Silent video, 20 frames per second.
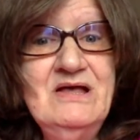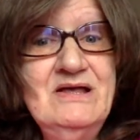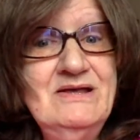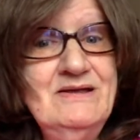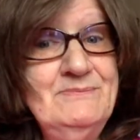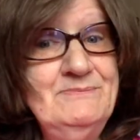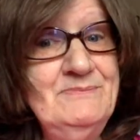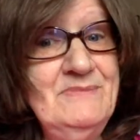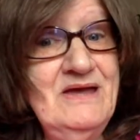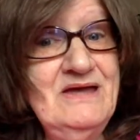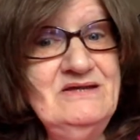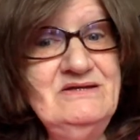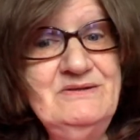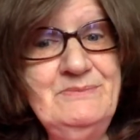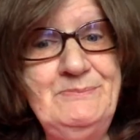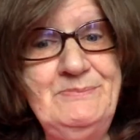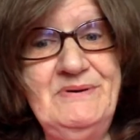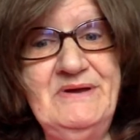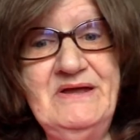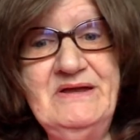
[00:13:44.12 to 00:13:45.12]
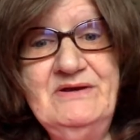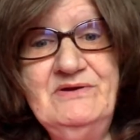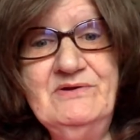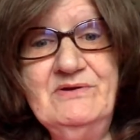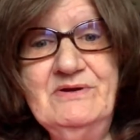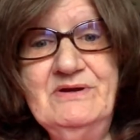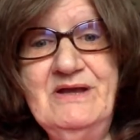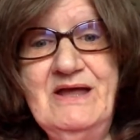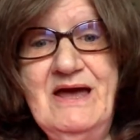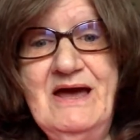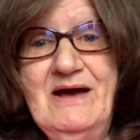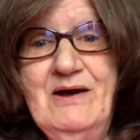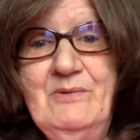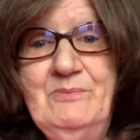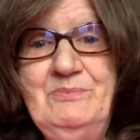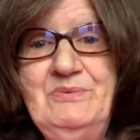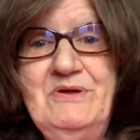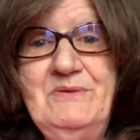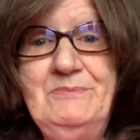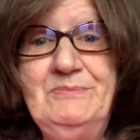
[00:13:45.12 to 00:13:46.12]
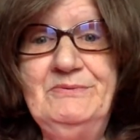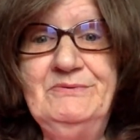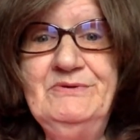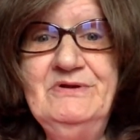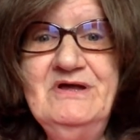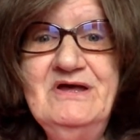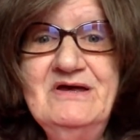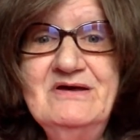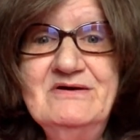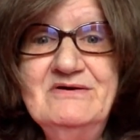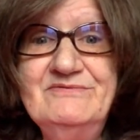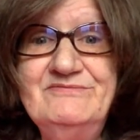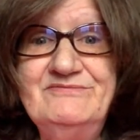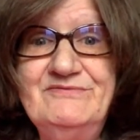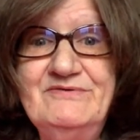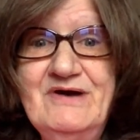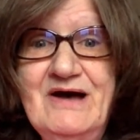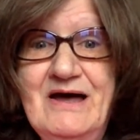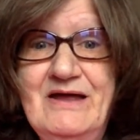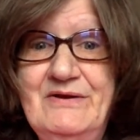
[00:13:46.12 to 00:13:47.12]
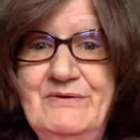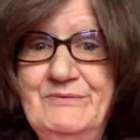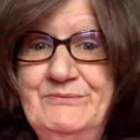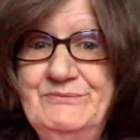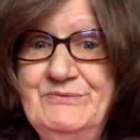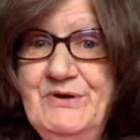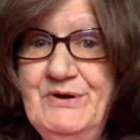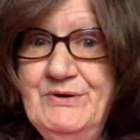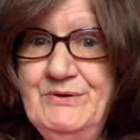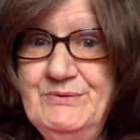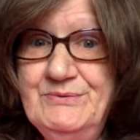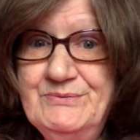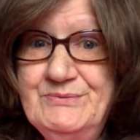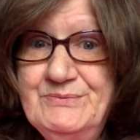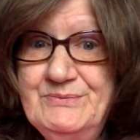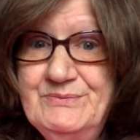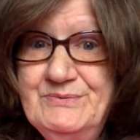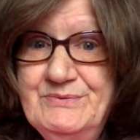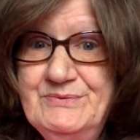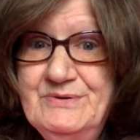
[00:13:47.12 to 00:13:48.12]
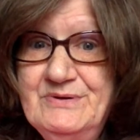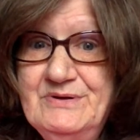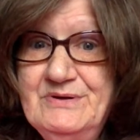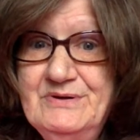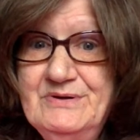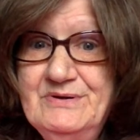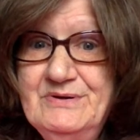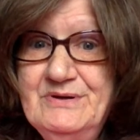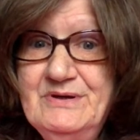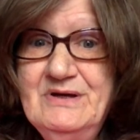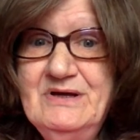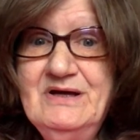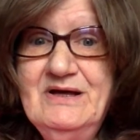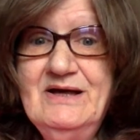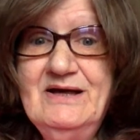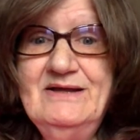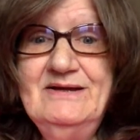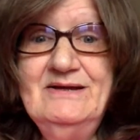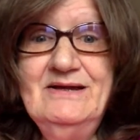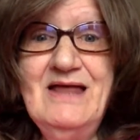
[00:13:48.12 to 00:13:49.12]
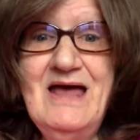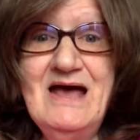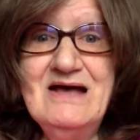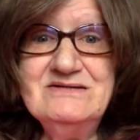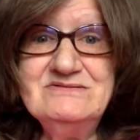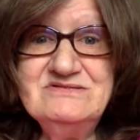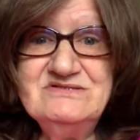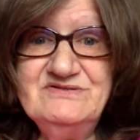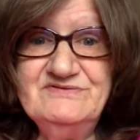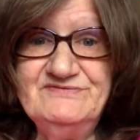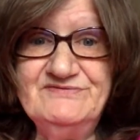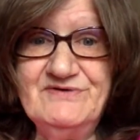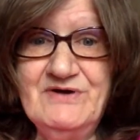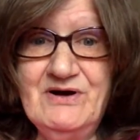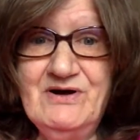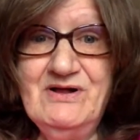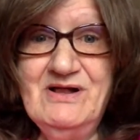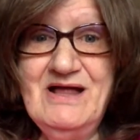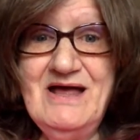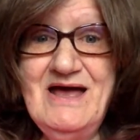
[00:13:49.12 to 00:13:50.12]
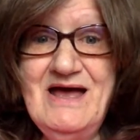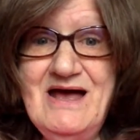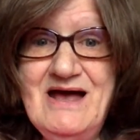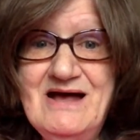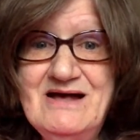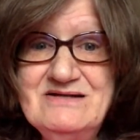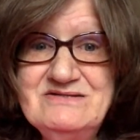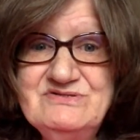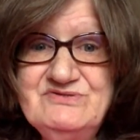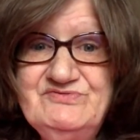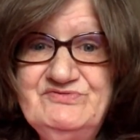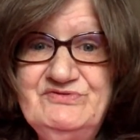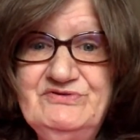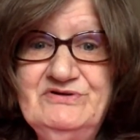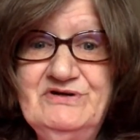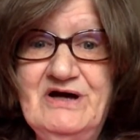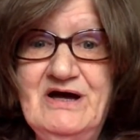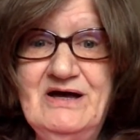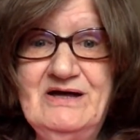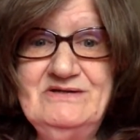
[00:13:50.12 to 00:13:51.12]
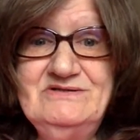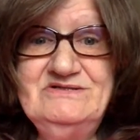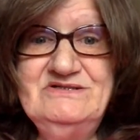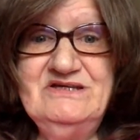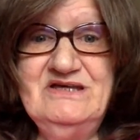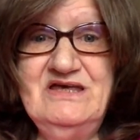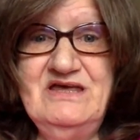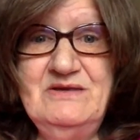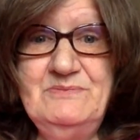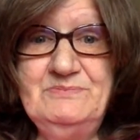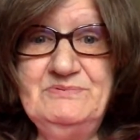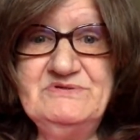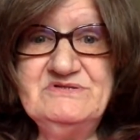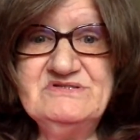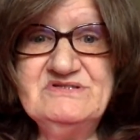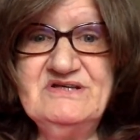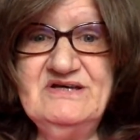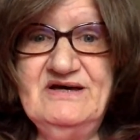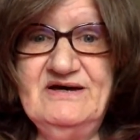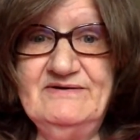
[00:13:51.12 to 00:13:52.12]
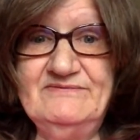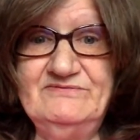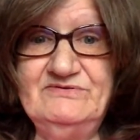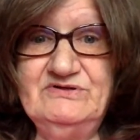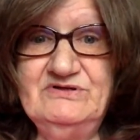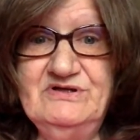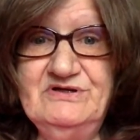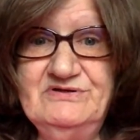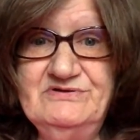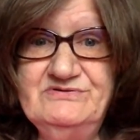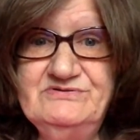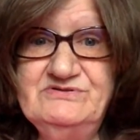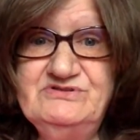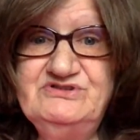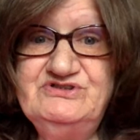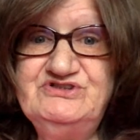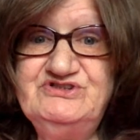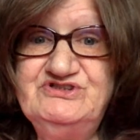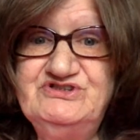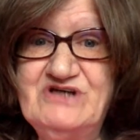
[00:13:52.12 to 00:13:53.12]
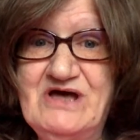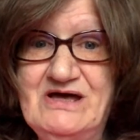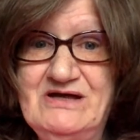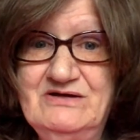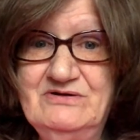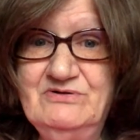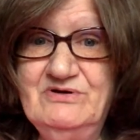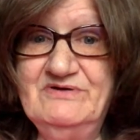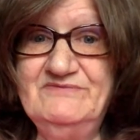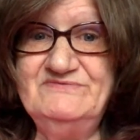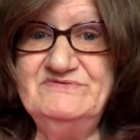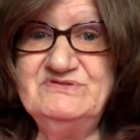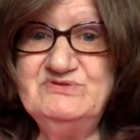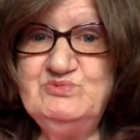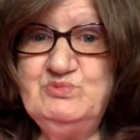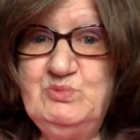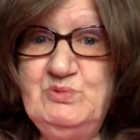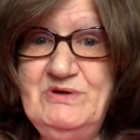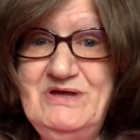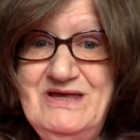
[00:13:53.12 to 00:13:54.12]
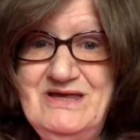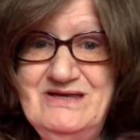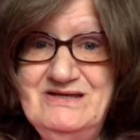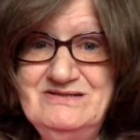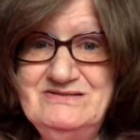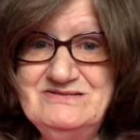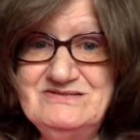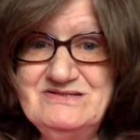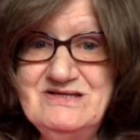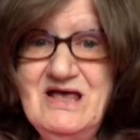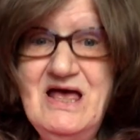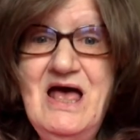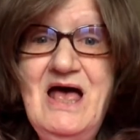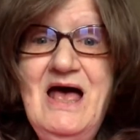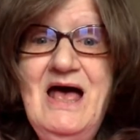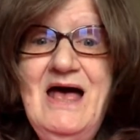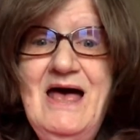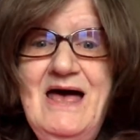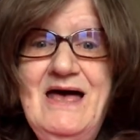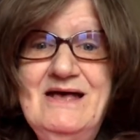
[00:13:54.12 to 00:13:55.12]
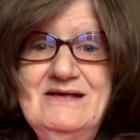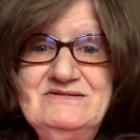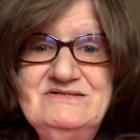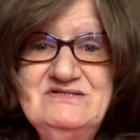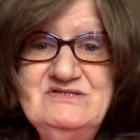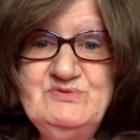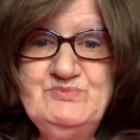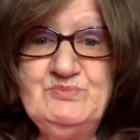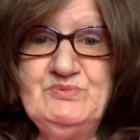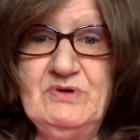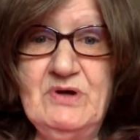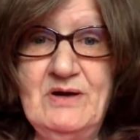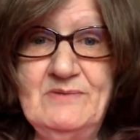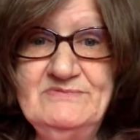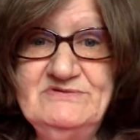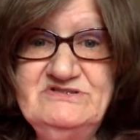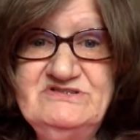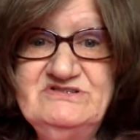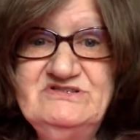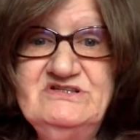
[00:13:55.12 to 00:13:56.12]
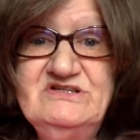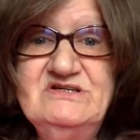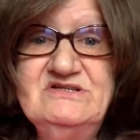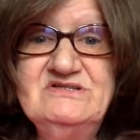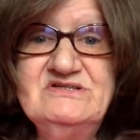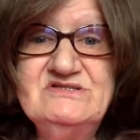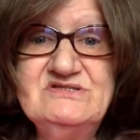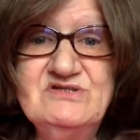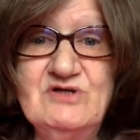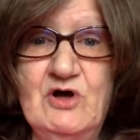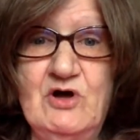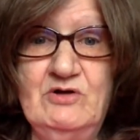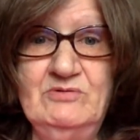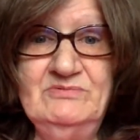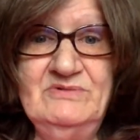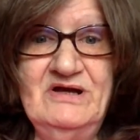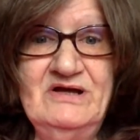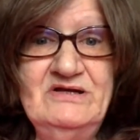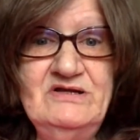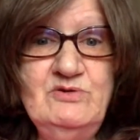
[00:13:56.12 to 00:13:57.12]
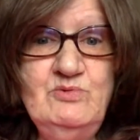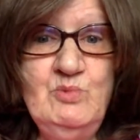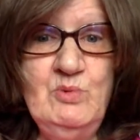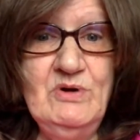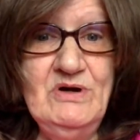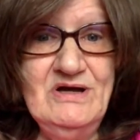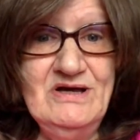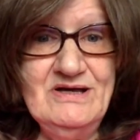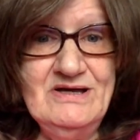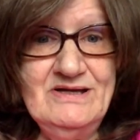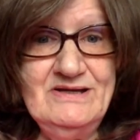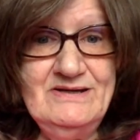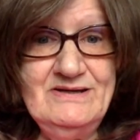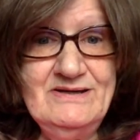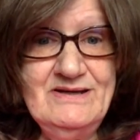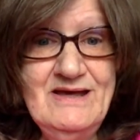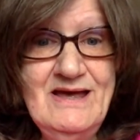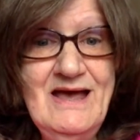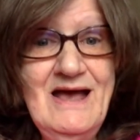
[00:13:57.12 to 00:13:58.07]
It may depend on how people live. I don't know. And last of all, I ask for God to keep us covered under the shadow of his wings, as is promised in Psalm 91.